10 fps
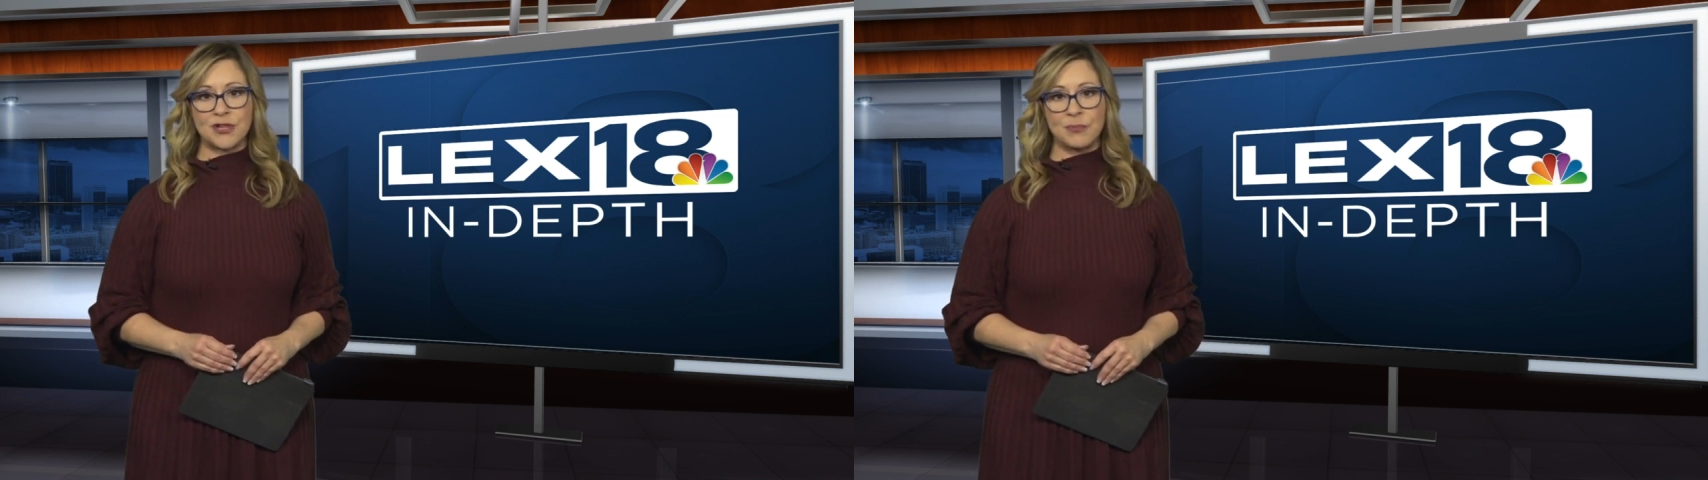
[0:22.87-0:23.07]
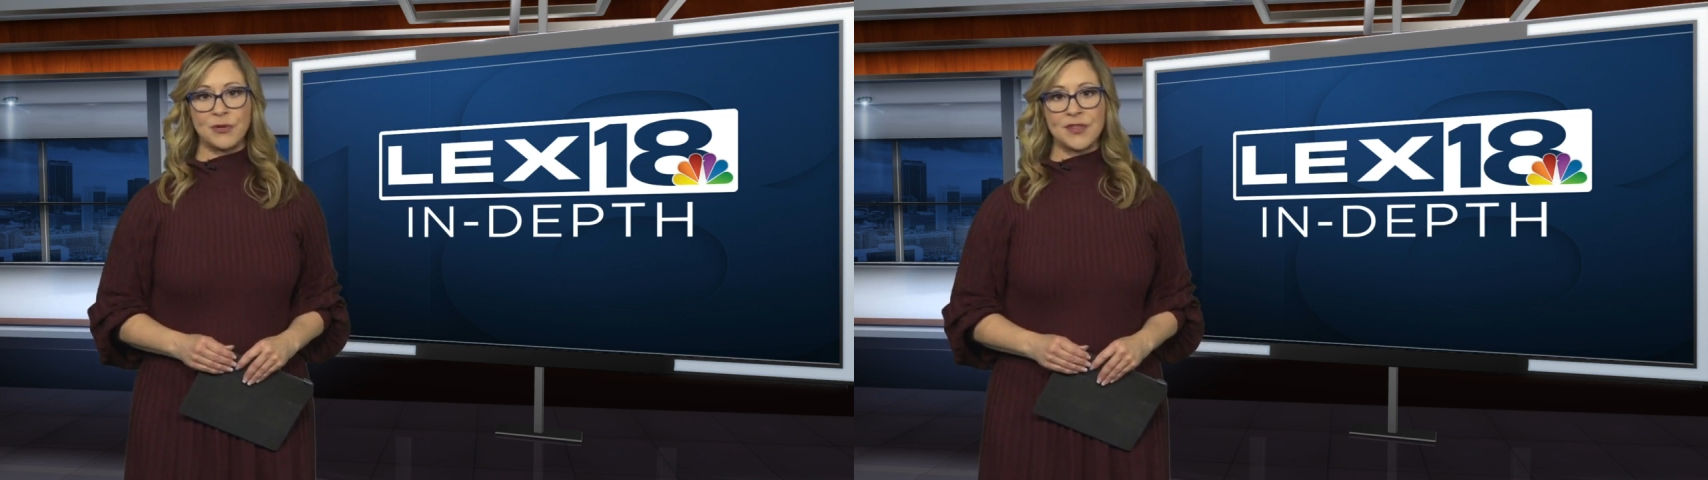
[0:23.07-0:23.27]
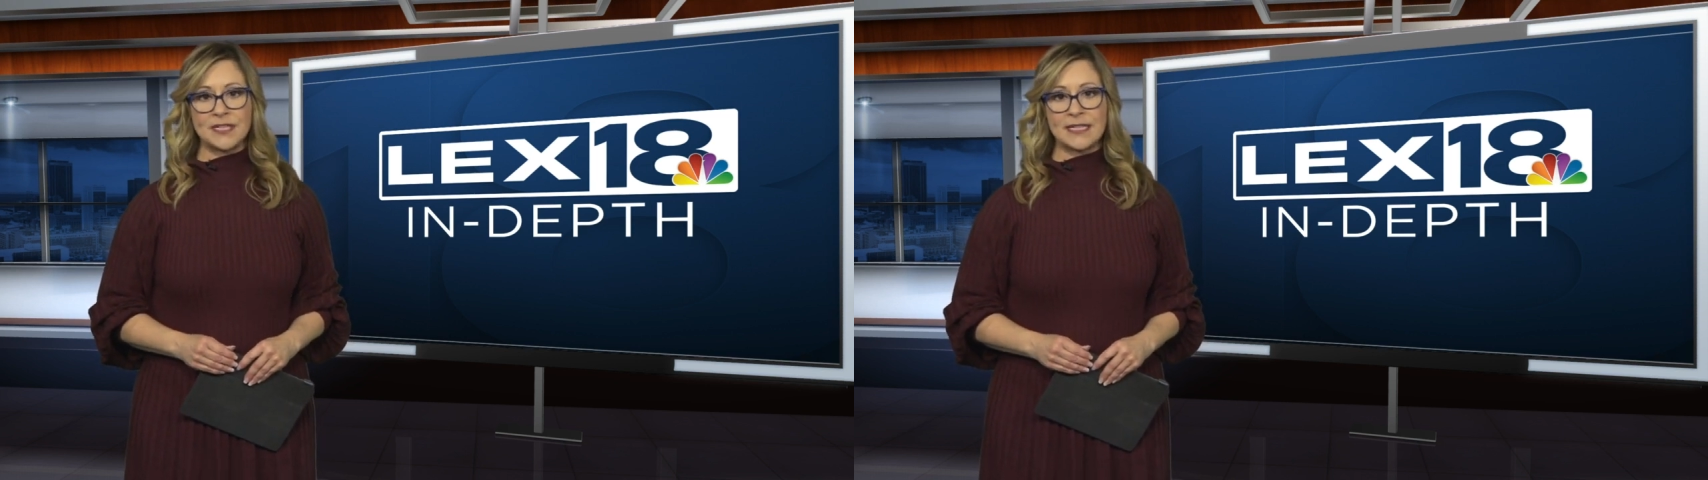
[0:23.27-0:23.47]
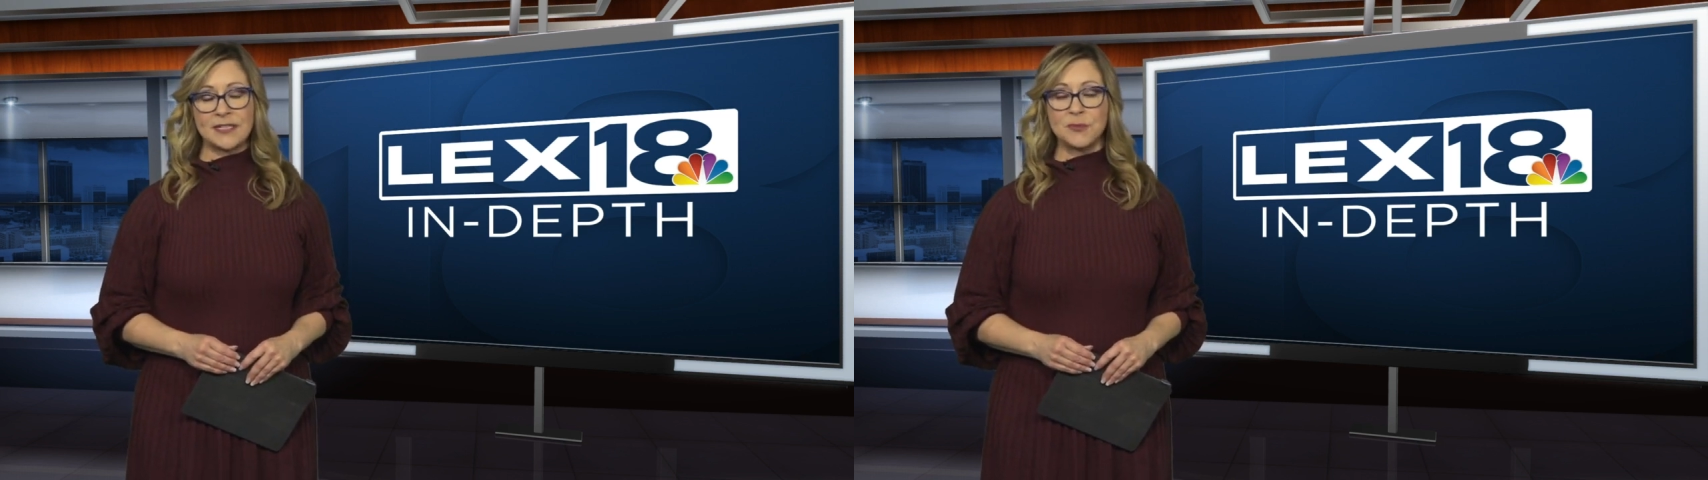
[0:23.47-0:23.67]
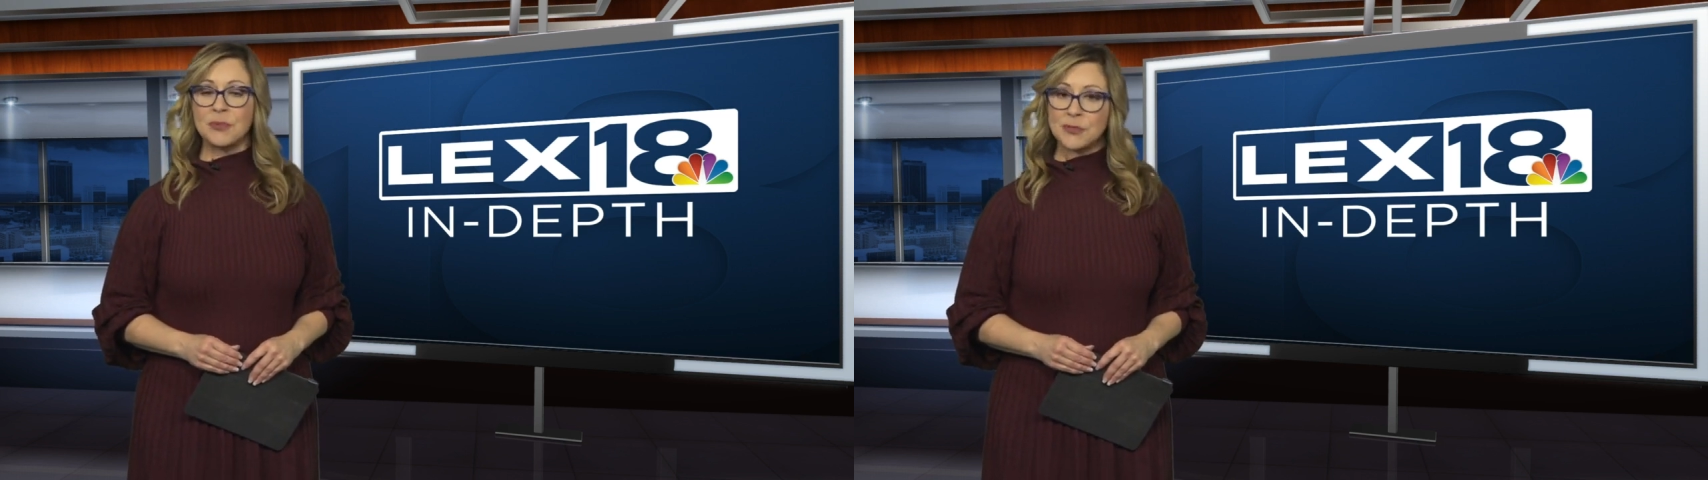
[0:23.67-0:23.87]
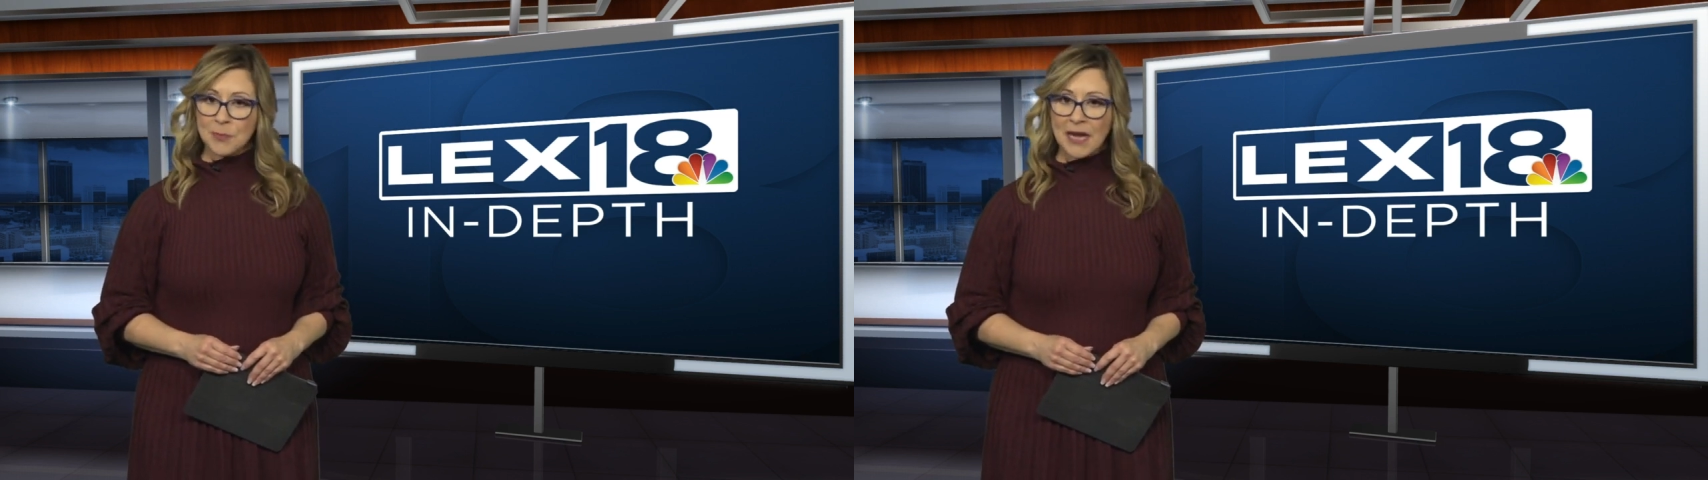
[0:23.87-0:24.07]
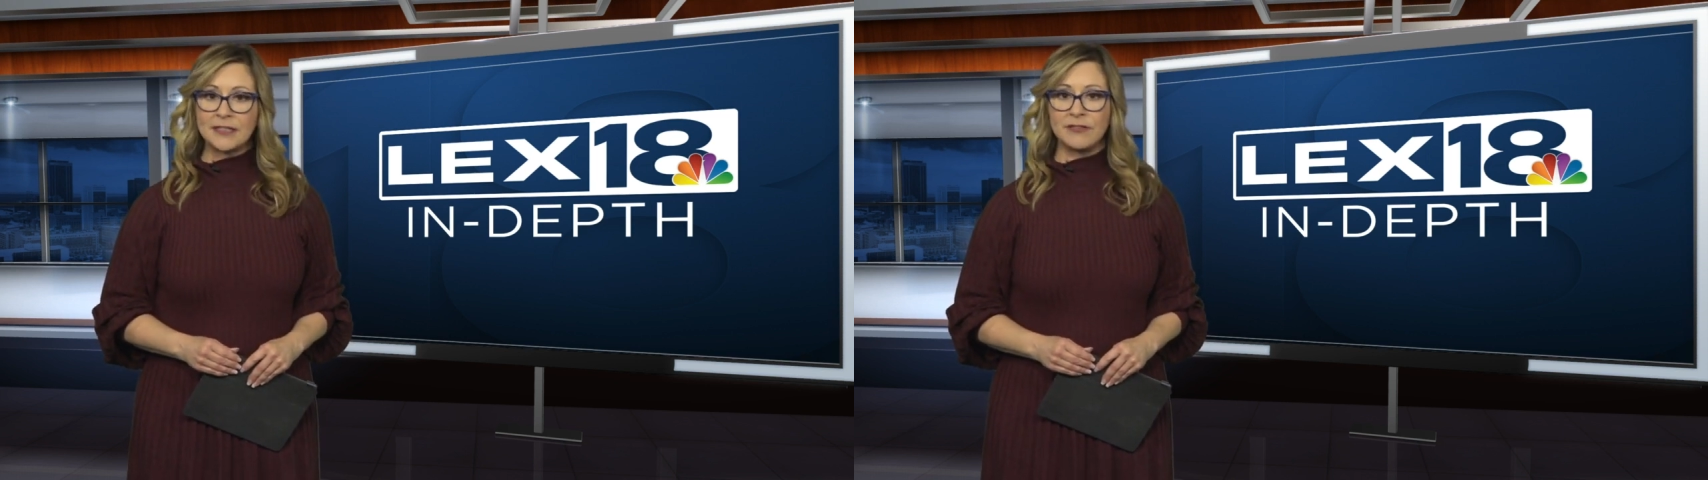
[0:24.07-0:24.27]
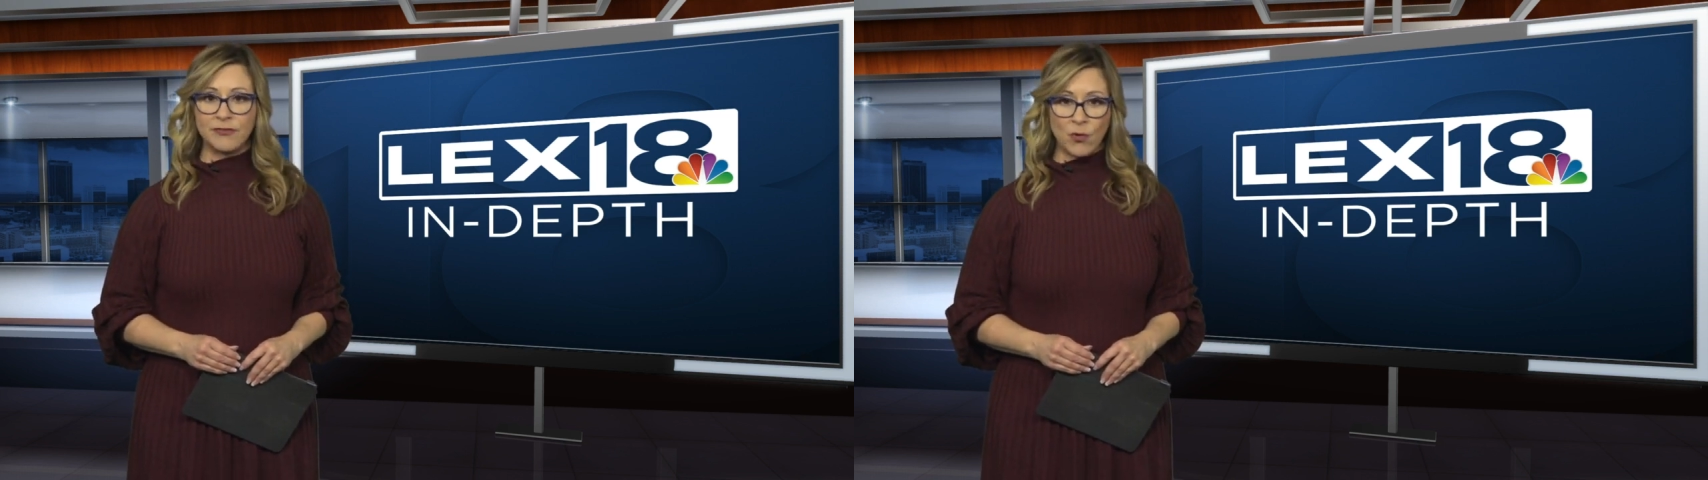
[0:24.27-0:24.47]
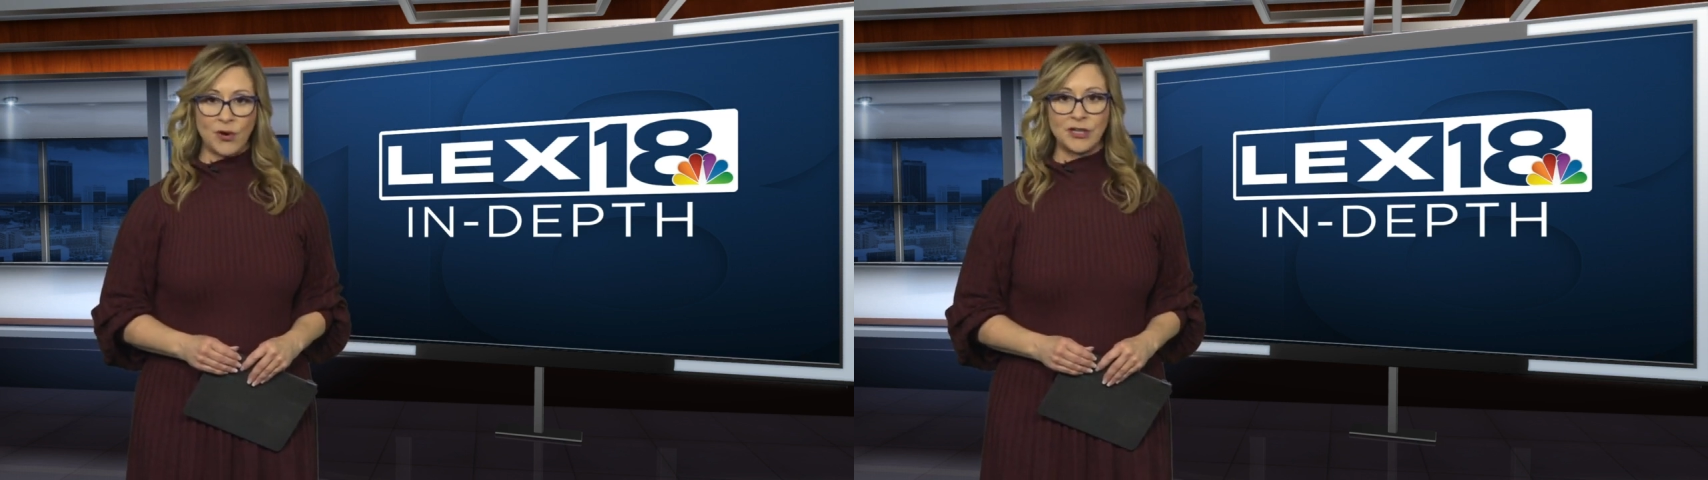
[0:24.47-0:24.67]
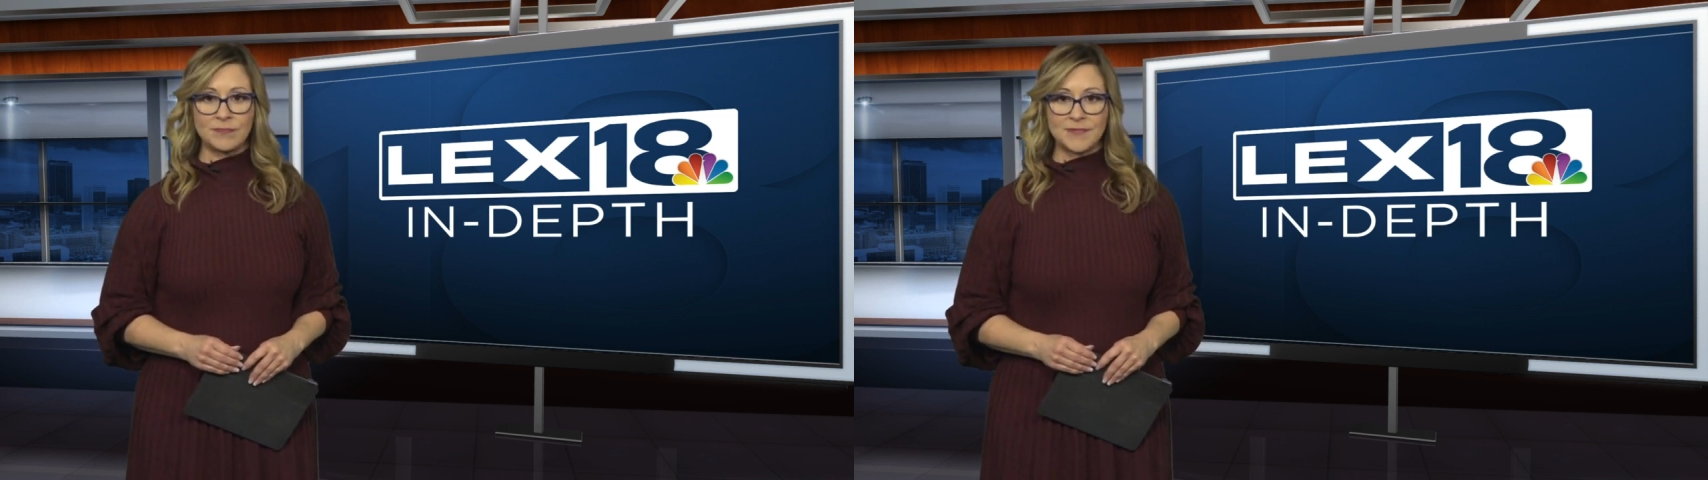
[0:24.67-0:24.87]
to put this into perspective for
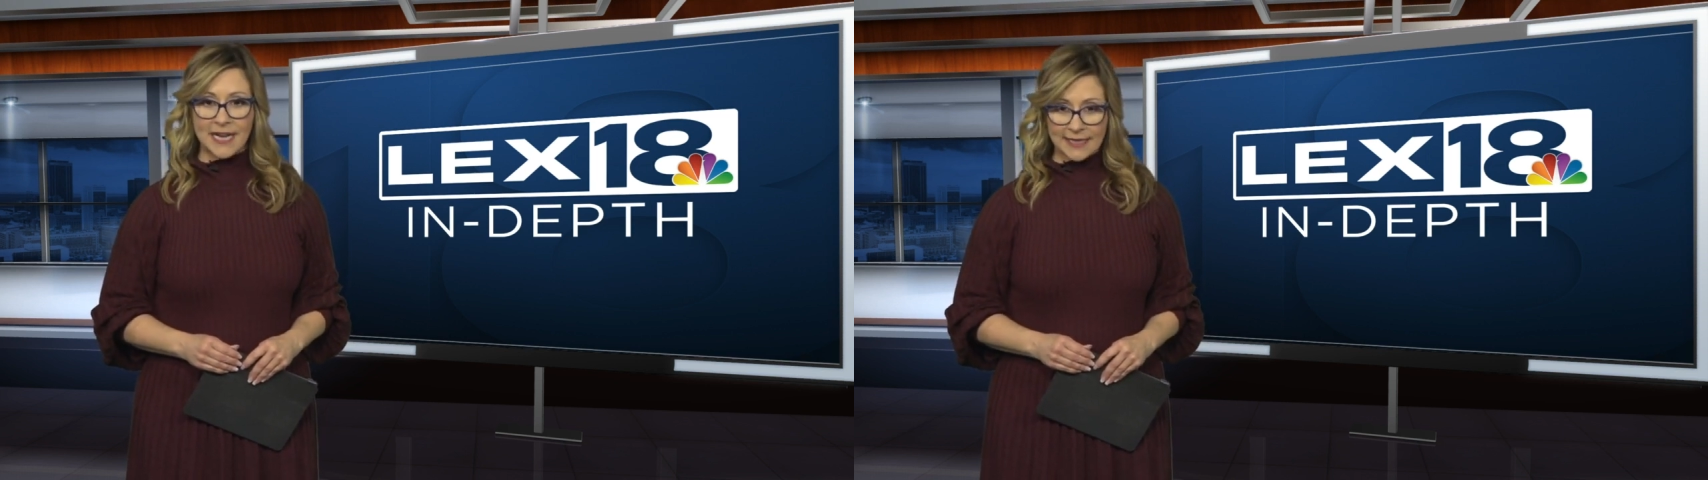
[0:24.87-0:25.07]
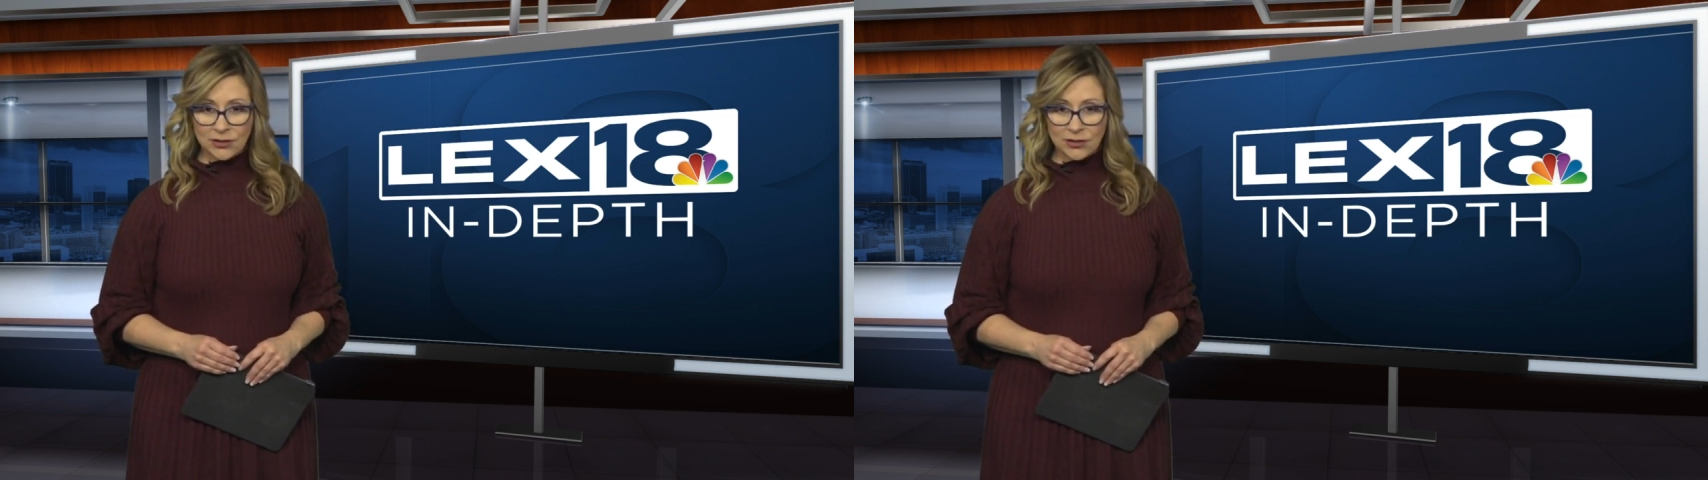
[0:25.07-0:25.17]
you. Take a